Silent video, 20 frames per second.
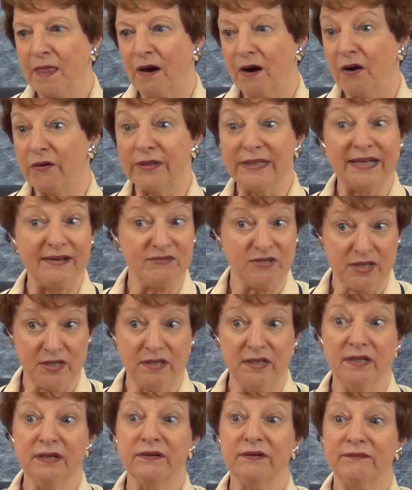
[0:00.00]
our 11th
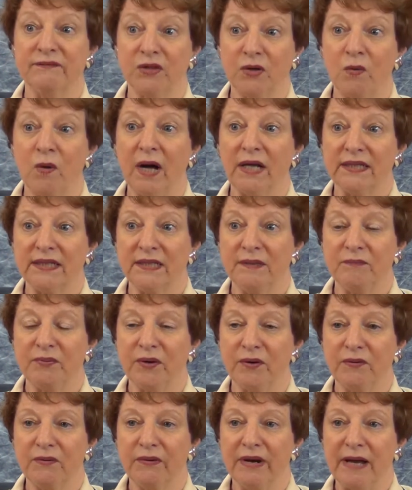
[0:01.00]
year of the quality
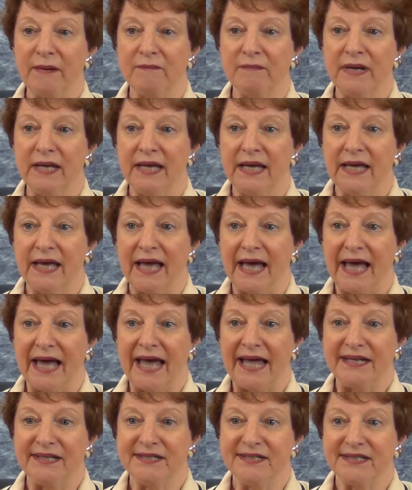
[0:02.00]
program.
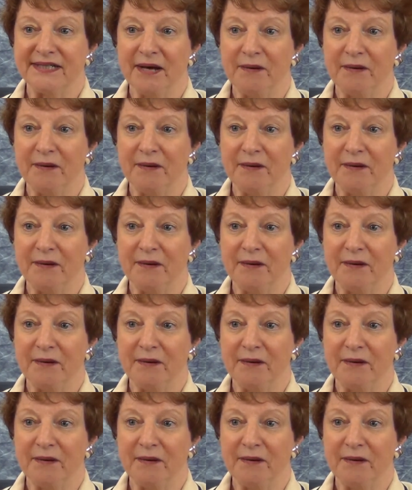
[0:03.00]
And